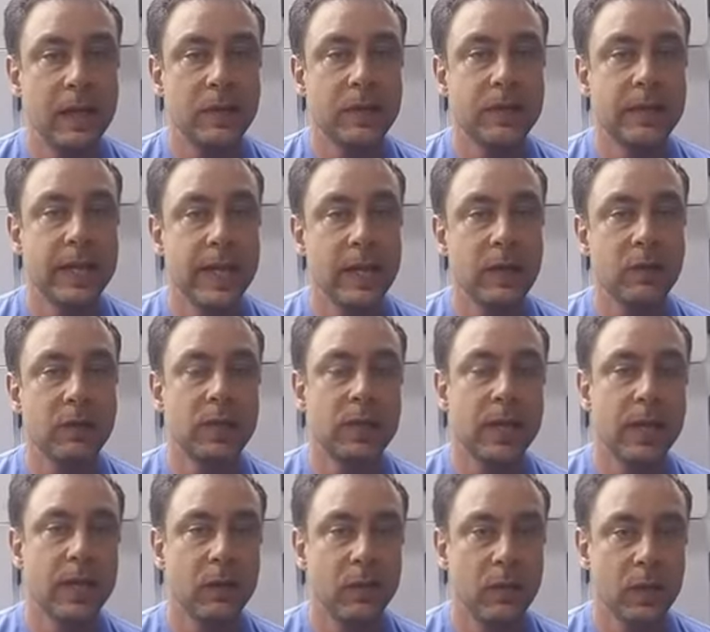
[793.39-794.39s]
you take your
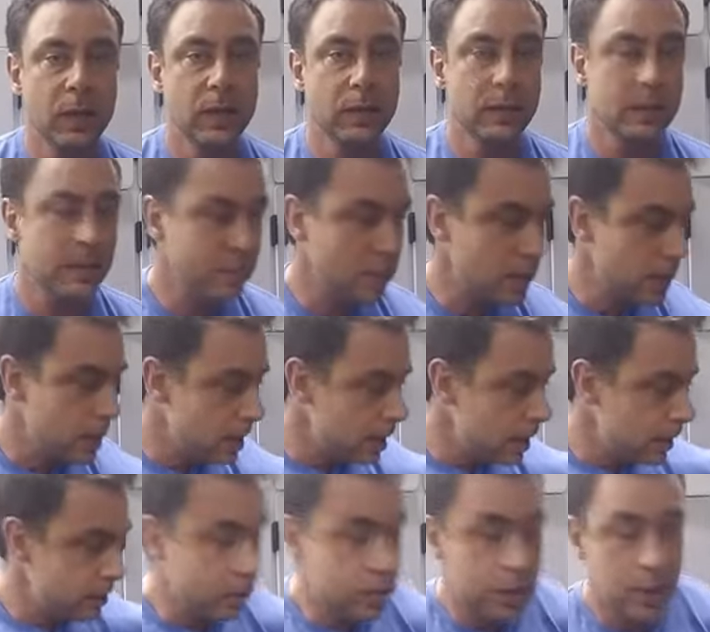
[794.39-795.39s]
entire workout
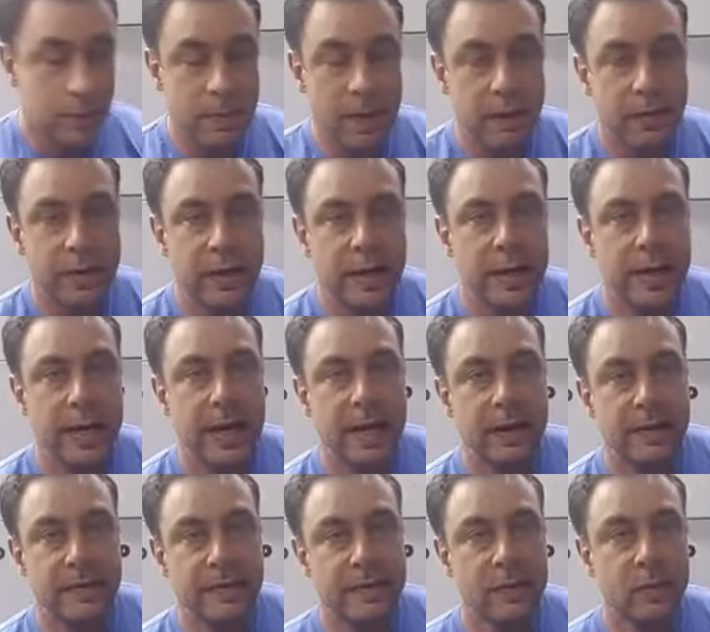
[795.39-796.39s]
and you chop everything in
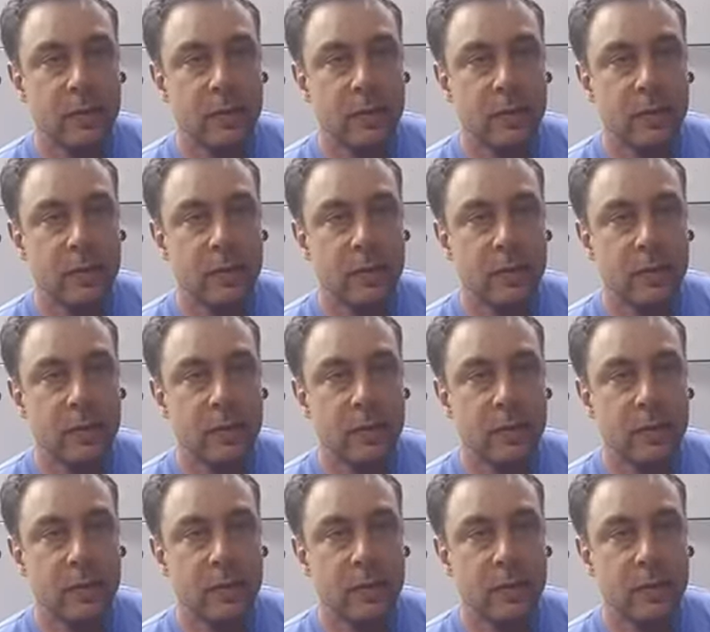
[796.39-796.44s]
half,